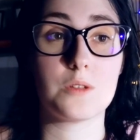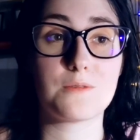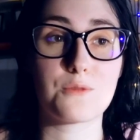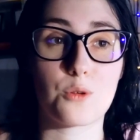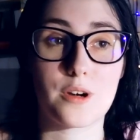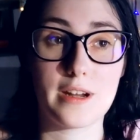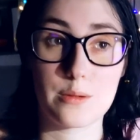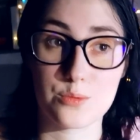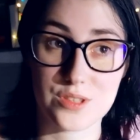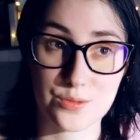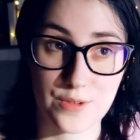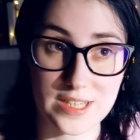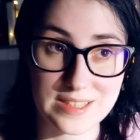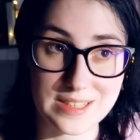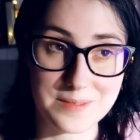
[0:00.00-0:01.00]
before I was
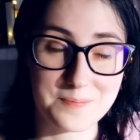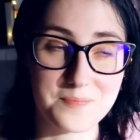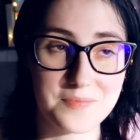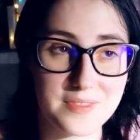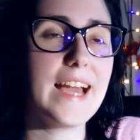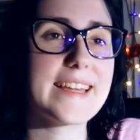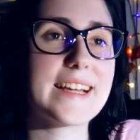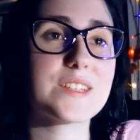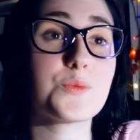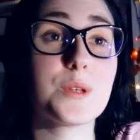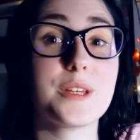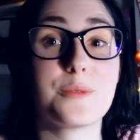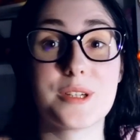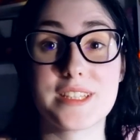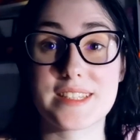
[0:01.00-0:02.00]
ready. I guess
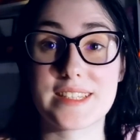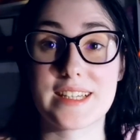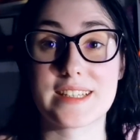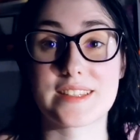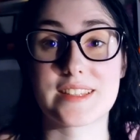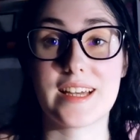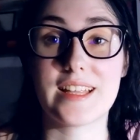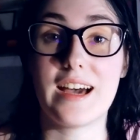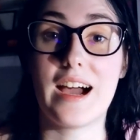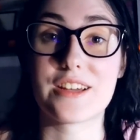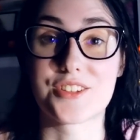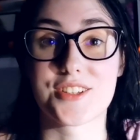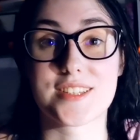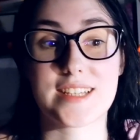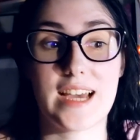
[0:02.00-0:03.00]
what I want to say is that
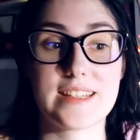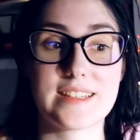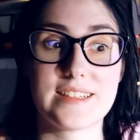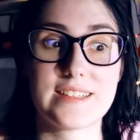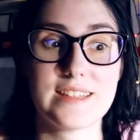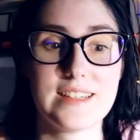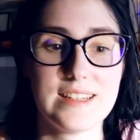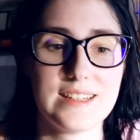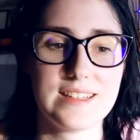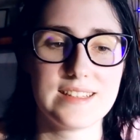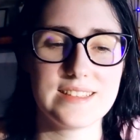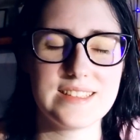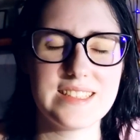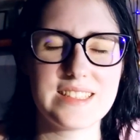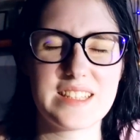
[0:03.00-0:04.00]
I just kind of
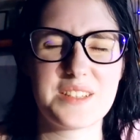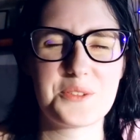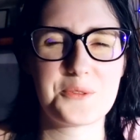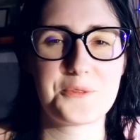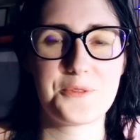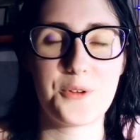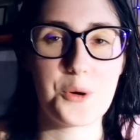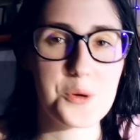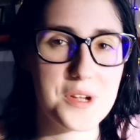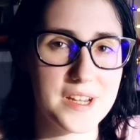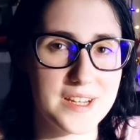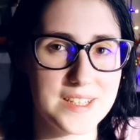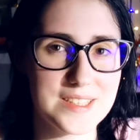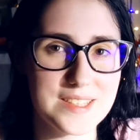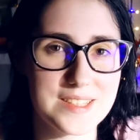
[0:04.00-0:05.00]
need to
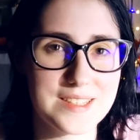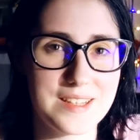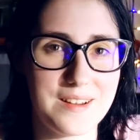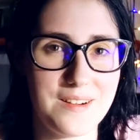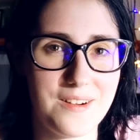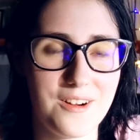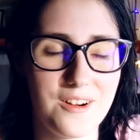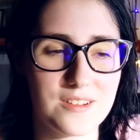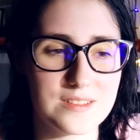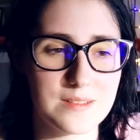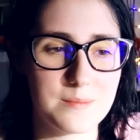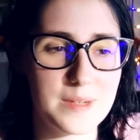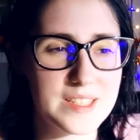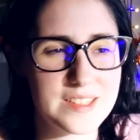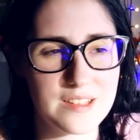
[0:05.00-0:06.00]
focus on
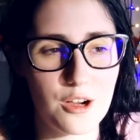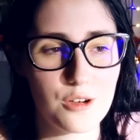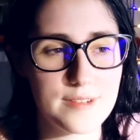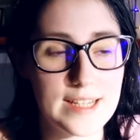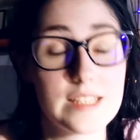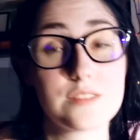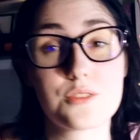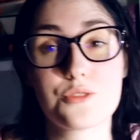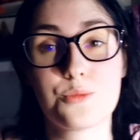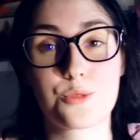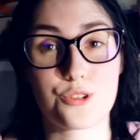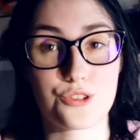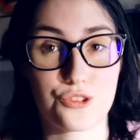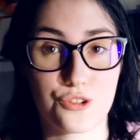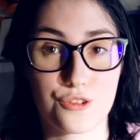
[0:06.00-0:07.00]
myself. I need to do
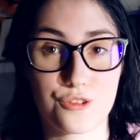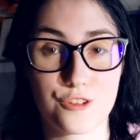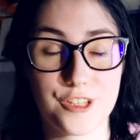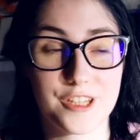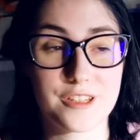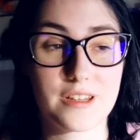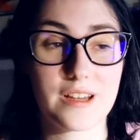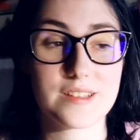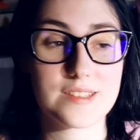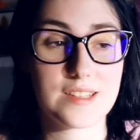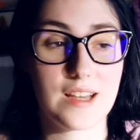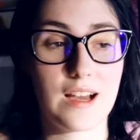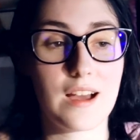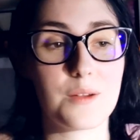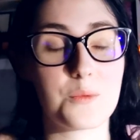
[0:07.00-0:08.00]
more journaling.
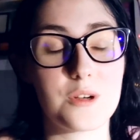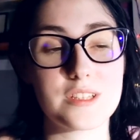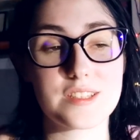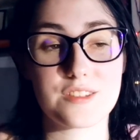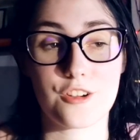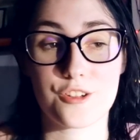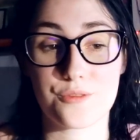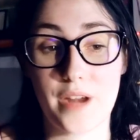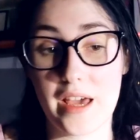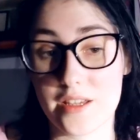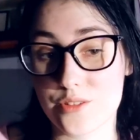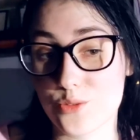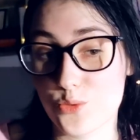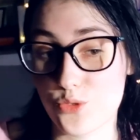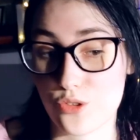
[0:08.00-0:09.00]
I want to start
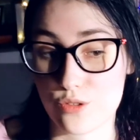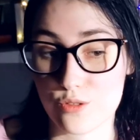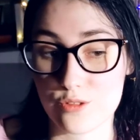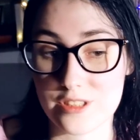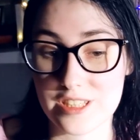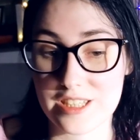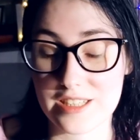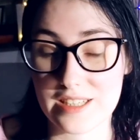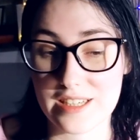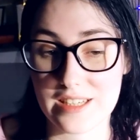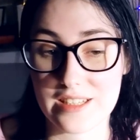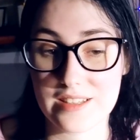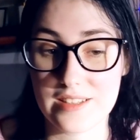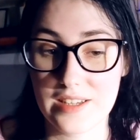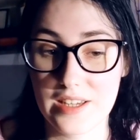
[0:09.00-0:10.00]
gratitude journaling
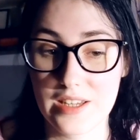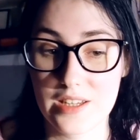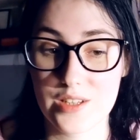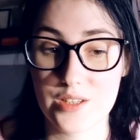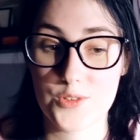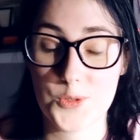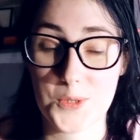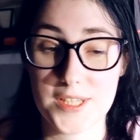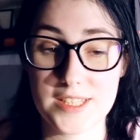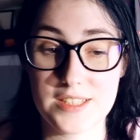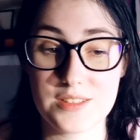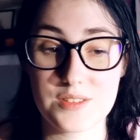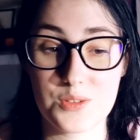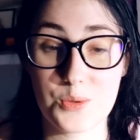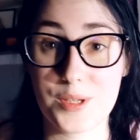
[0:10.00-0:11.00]
in
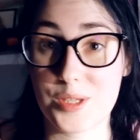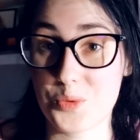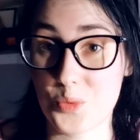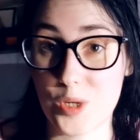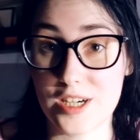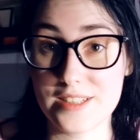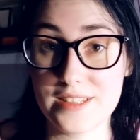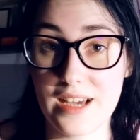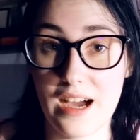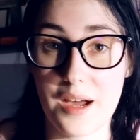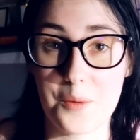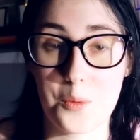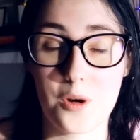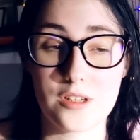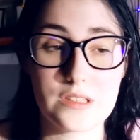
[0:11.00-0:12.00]
2021.
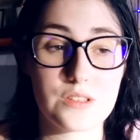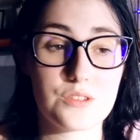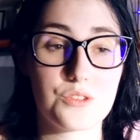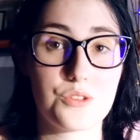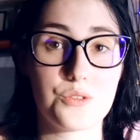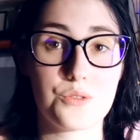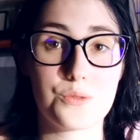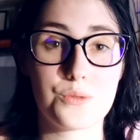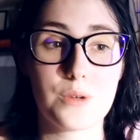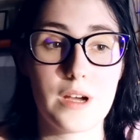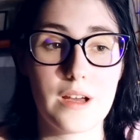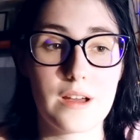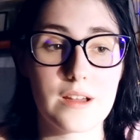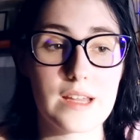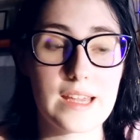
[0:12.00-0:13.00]
I want to
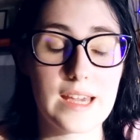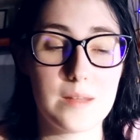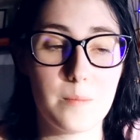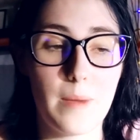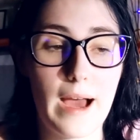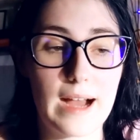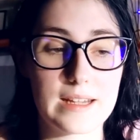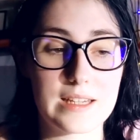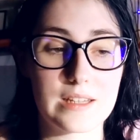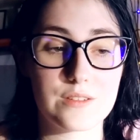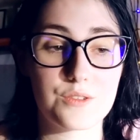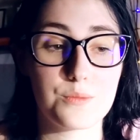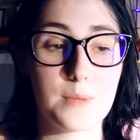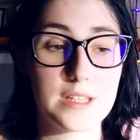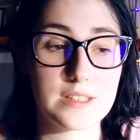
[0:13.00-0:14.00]
get back
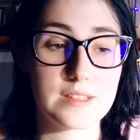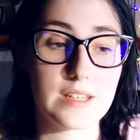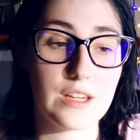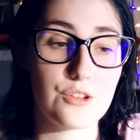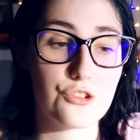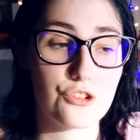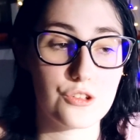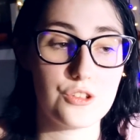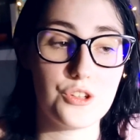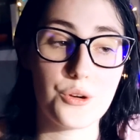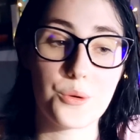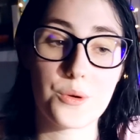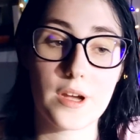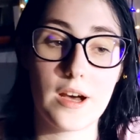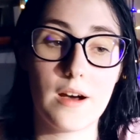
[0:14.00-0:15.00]
into meditation,
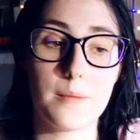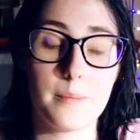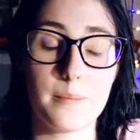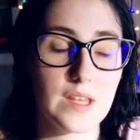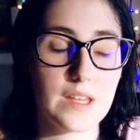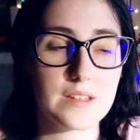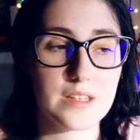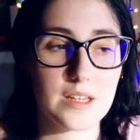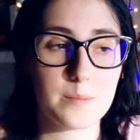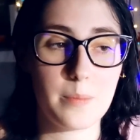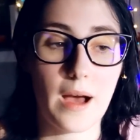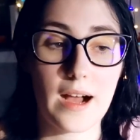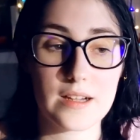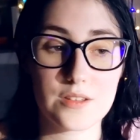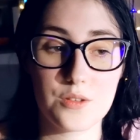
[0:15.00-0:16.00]
yoga, and get
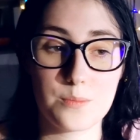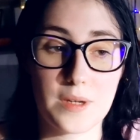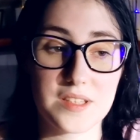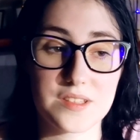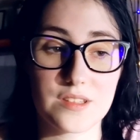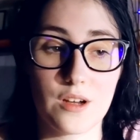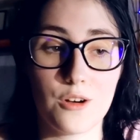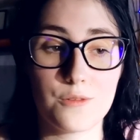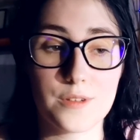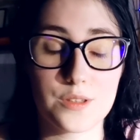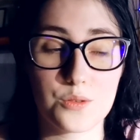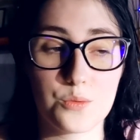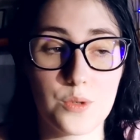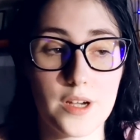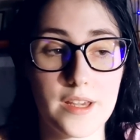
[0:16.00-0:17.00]
back to myself
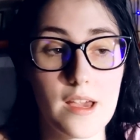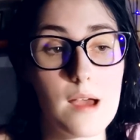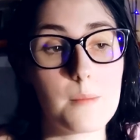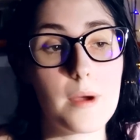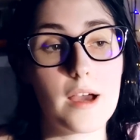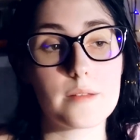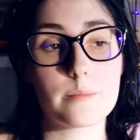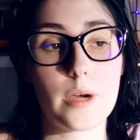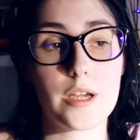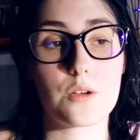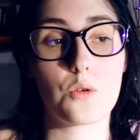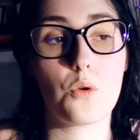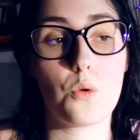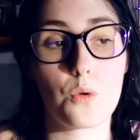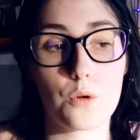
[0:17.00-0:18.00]
and who I am at my
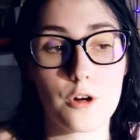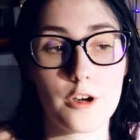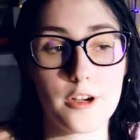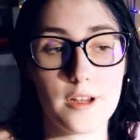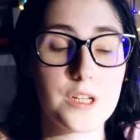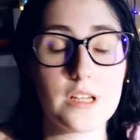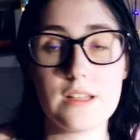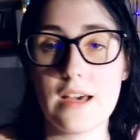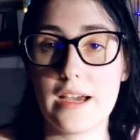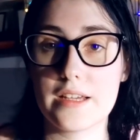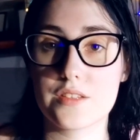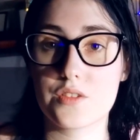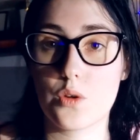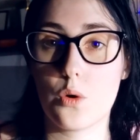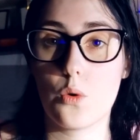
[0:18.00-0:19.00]
core.
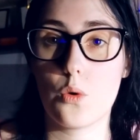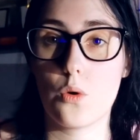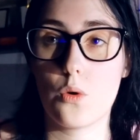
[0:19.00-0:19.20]
Realize